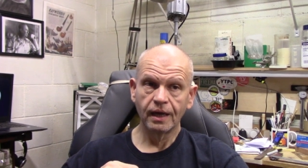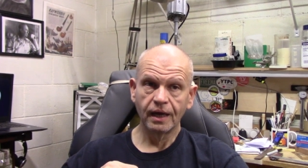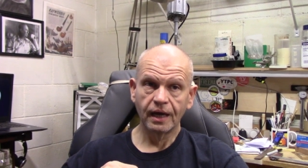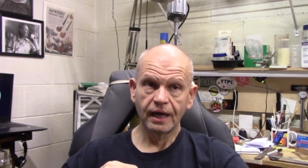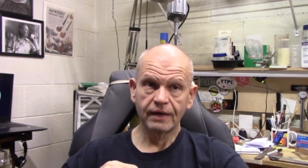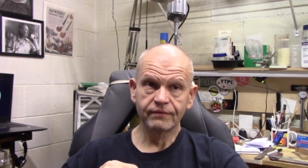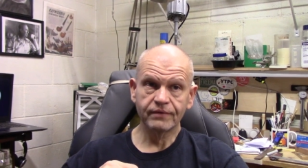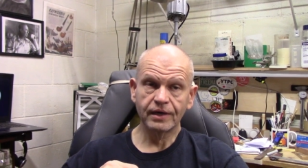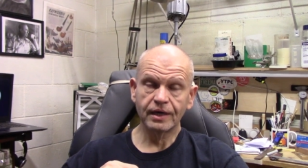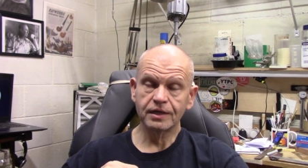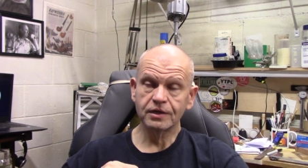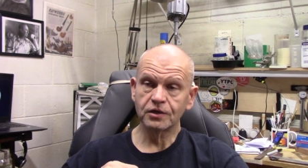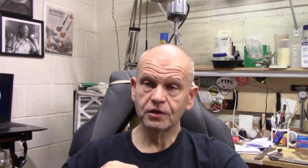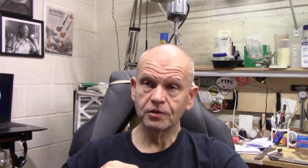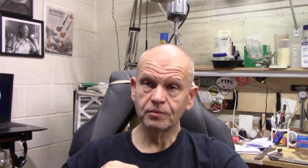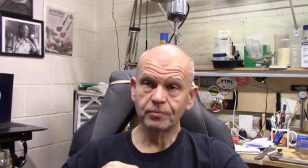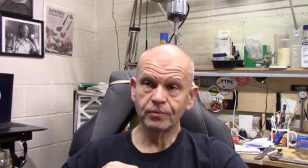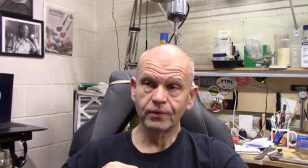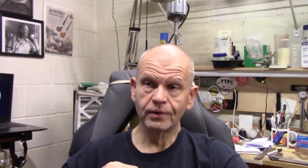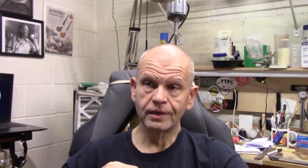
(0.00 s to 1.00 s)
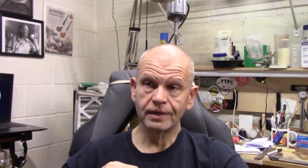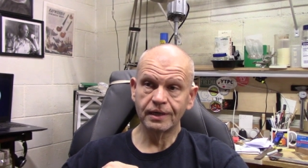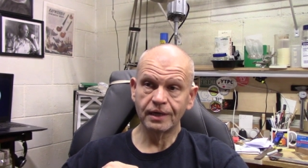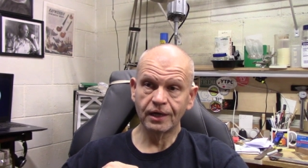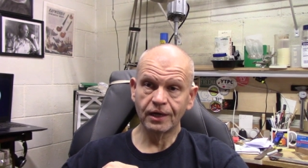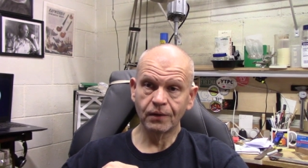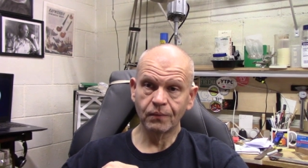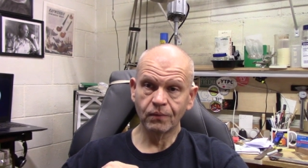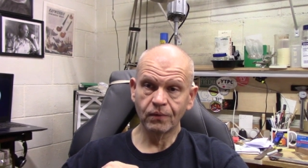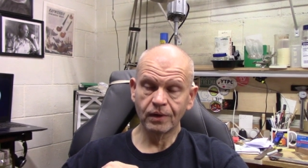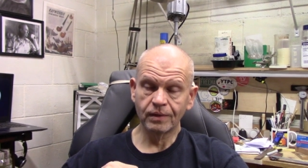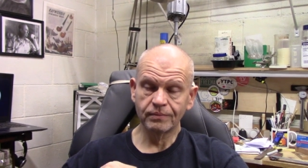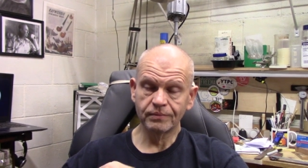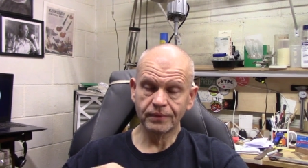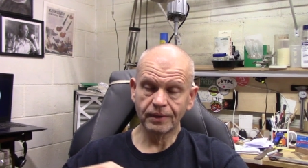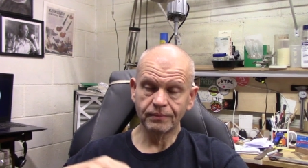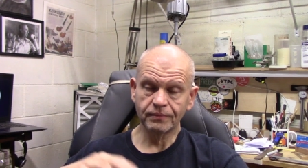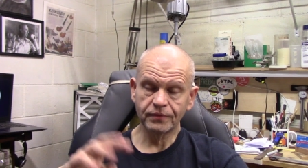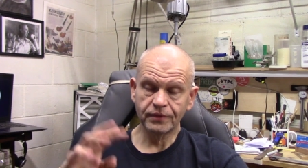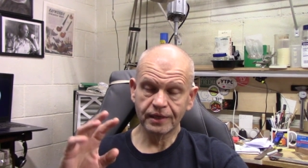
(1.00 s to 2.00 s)
I've gotten to the point now where
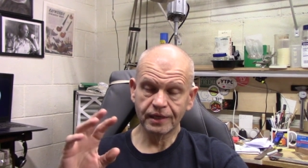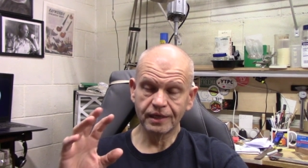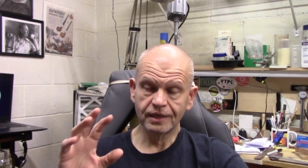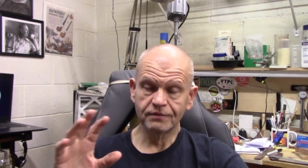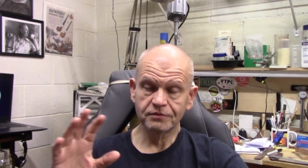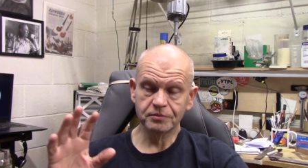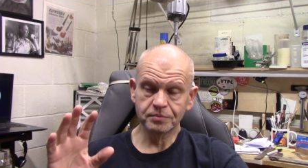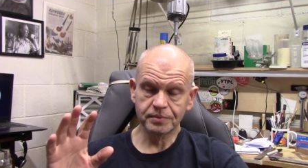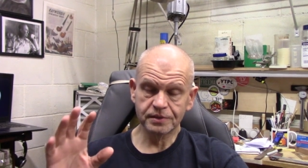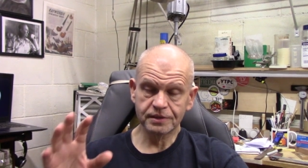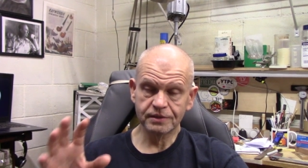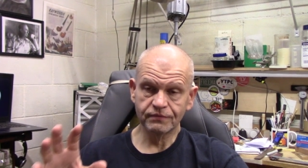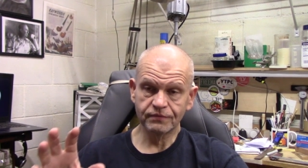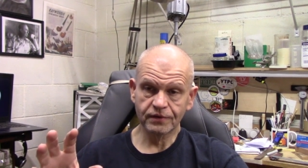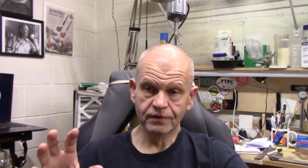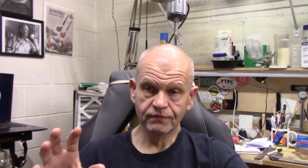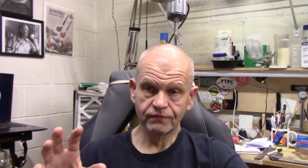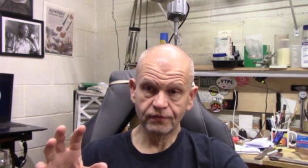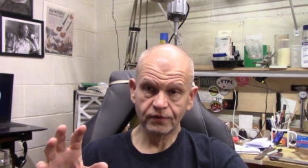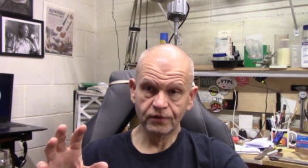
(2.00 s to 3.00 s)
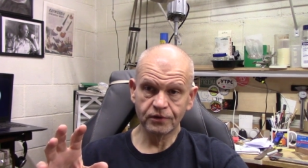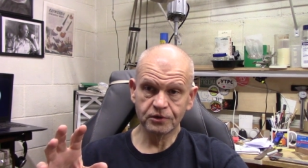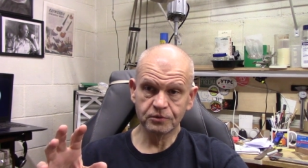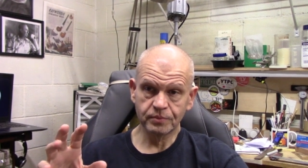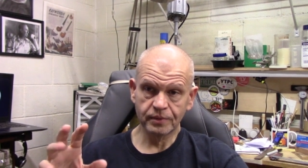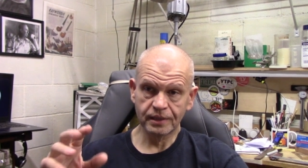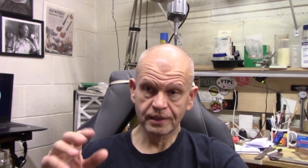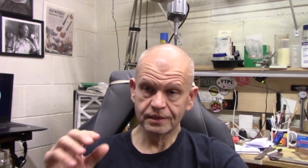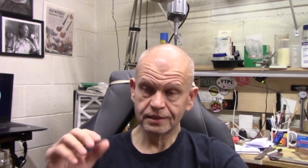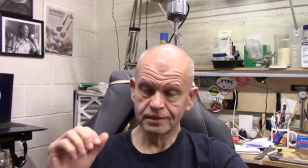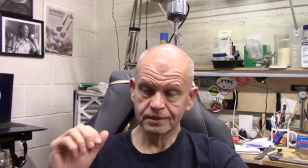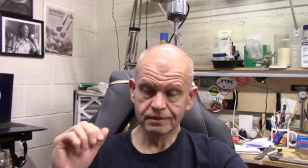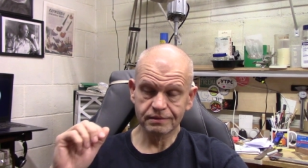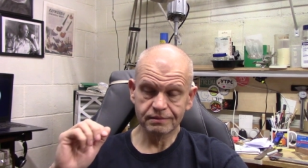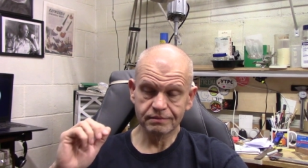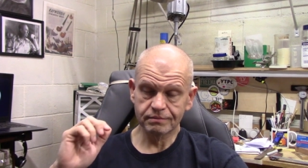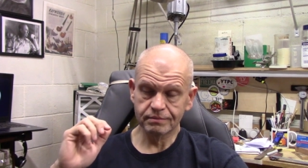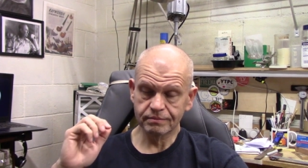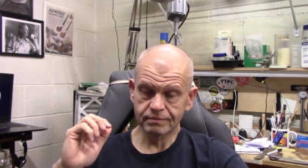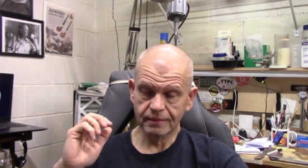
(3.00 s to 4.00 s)
I'm thinking of specific folks, but I
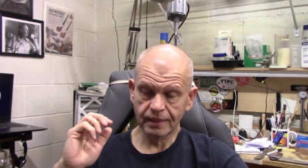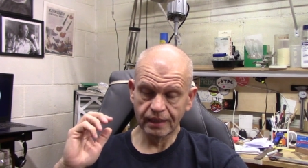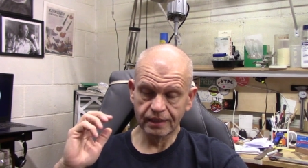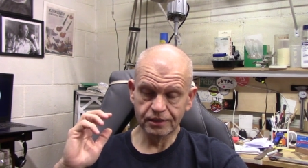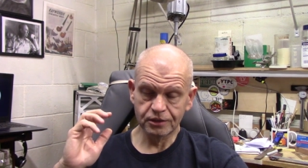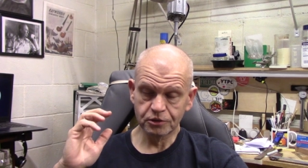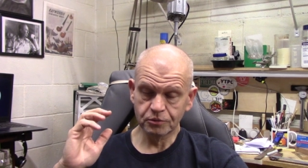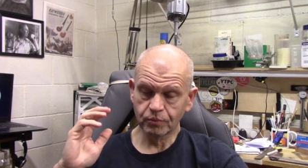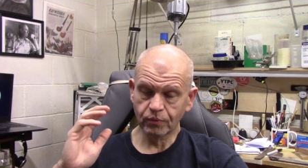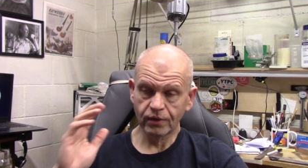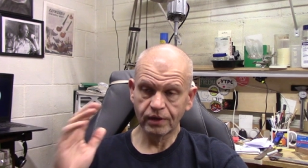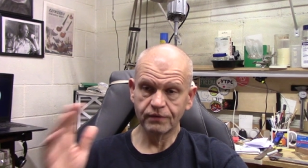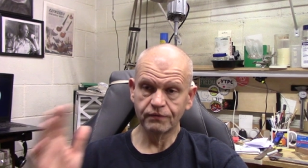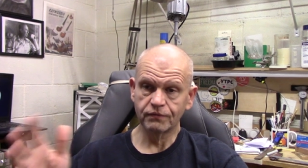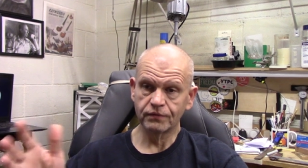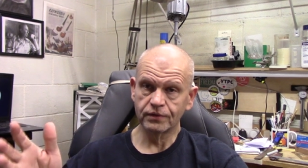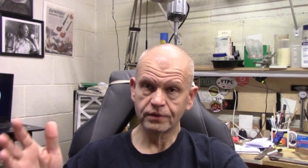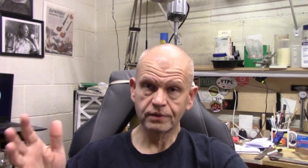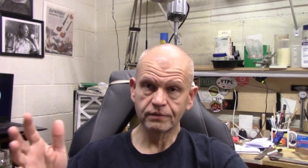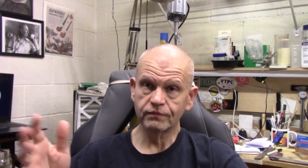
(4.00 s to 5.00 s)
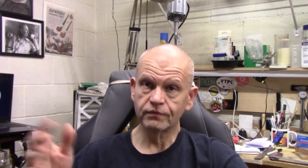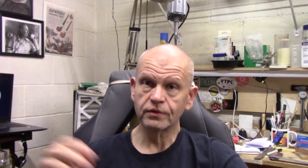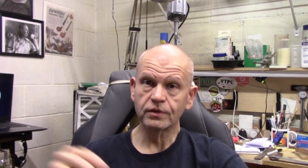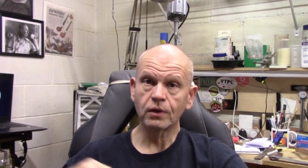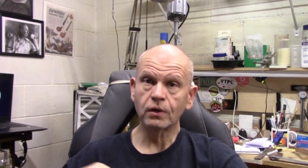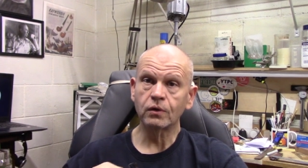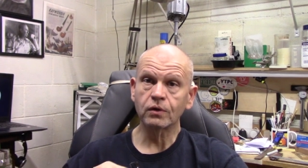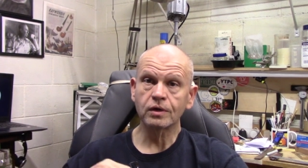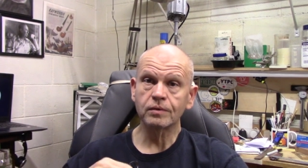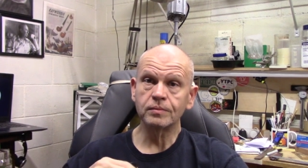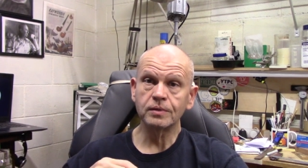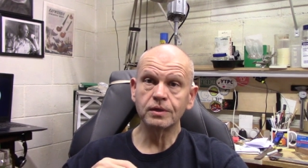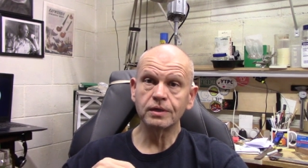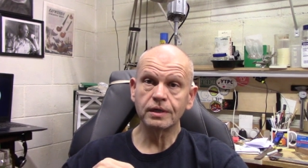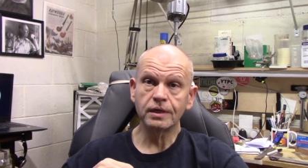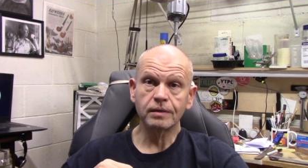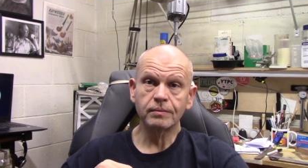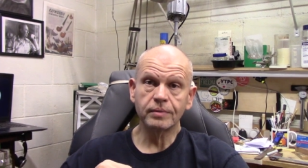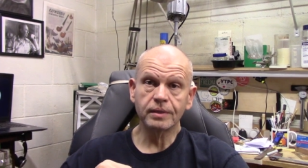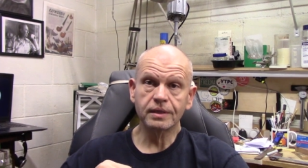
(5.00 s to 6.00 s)
just pray for the whole
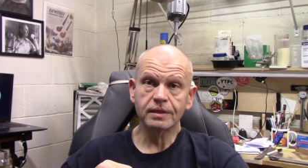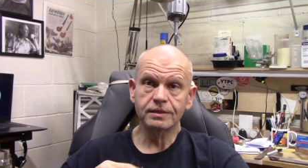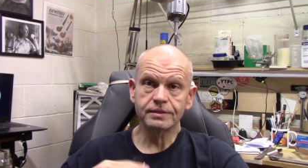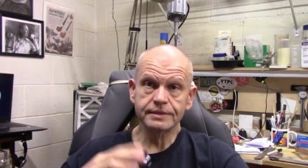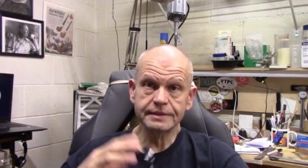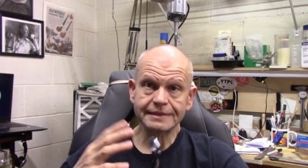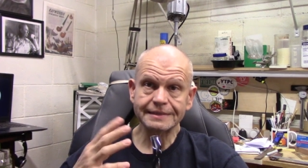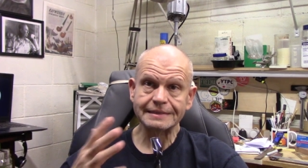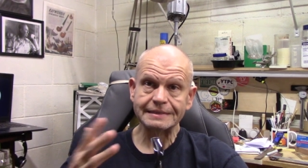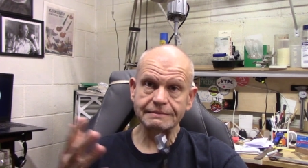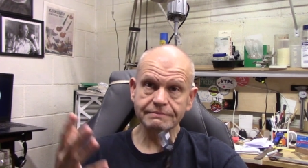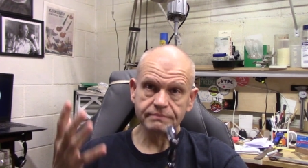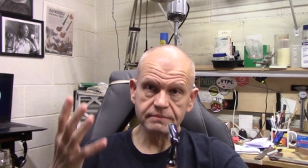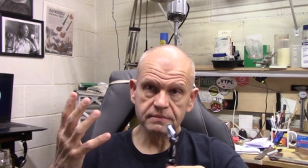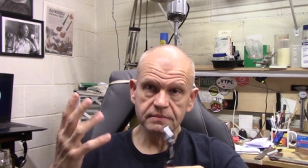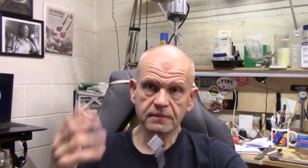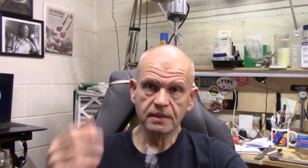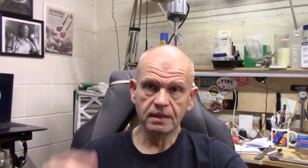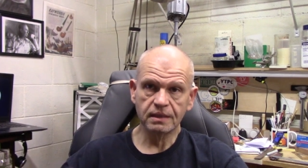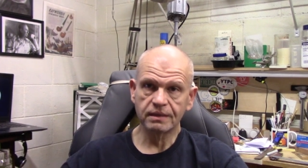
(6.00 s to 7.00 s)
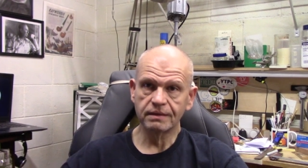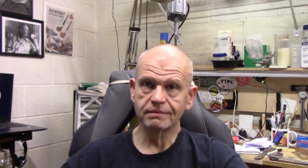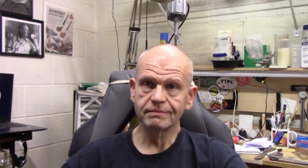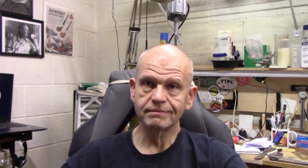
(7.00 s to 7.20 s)
community, because you know,